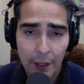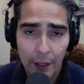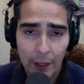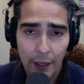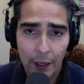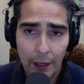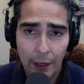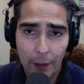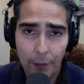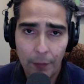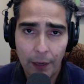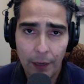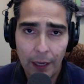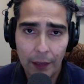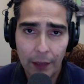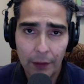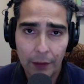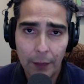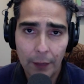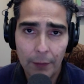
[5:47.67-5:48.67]
I
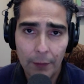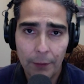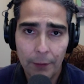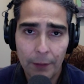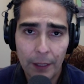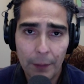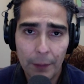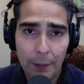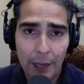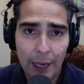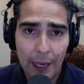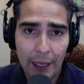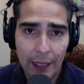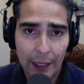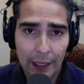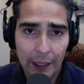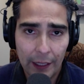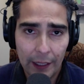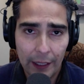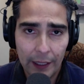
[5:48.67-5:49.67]
love the feedback,
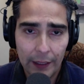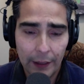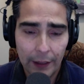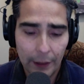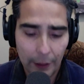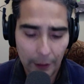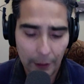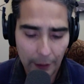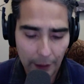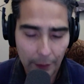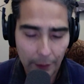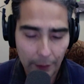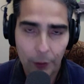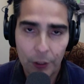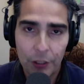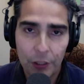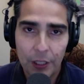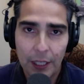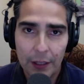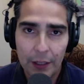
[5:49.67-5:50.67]
and I
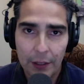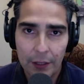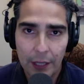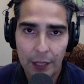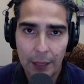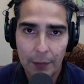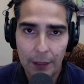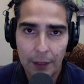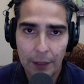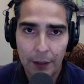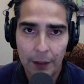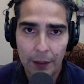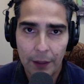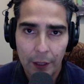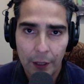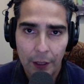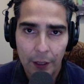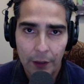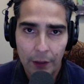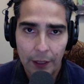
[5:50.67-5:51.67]
appreciate the time that
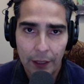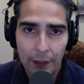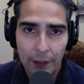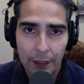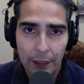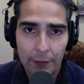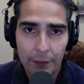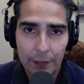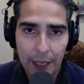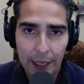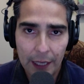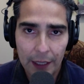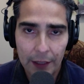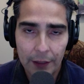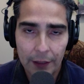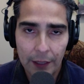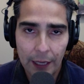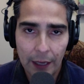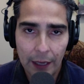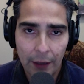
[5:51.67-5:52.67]
they have
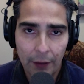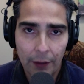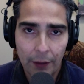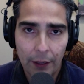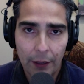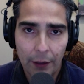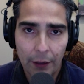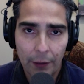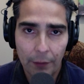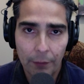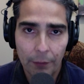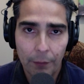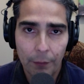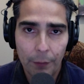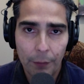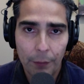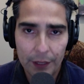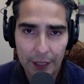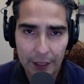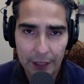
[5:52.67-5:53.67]
taken out of their
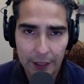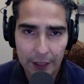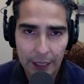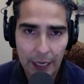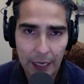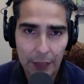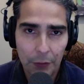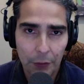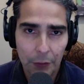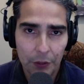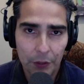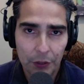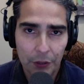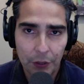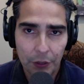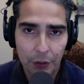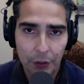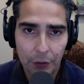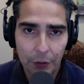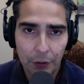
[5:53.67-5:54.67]
busy schedules
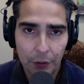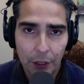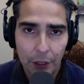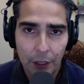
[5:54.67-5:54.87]
to